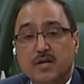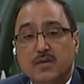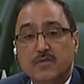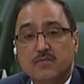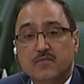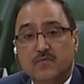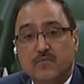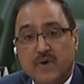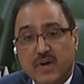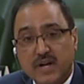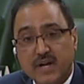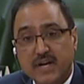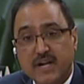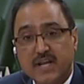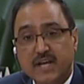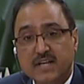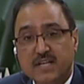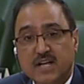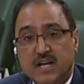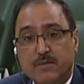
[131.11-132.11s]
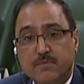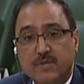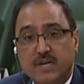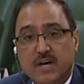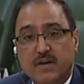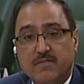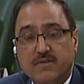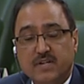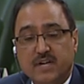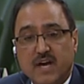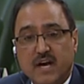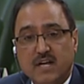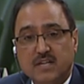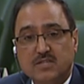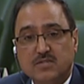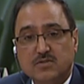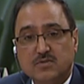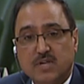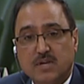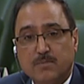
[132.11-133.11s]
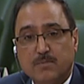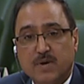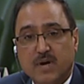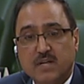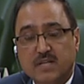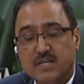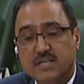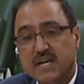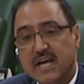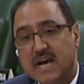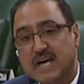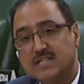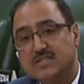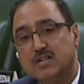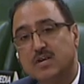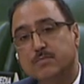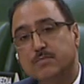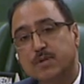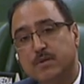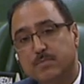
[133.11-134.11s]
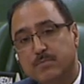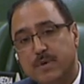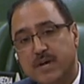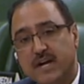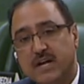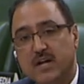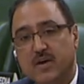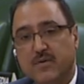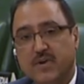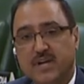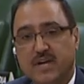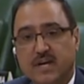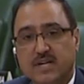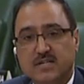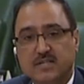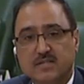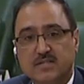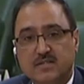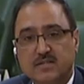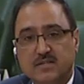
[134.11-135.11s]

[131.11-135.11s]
funding that we have attached to that project has not been paid out yet.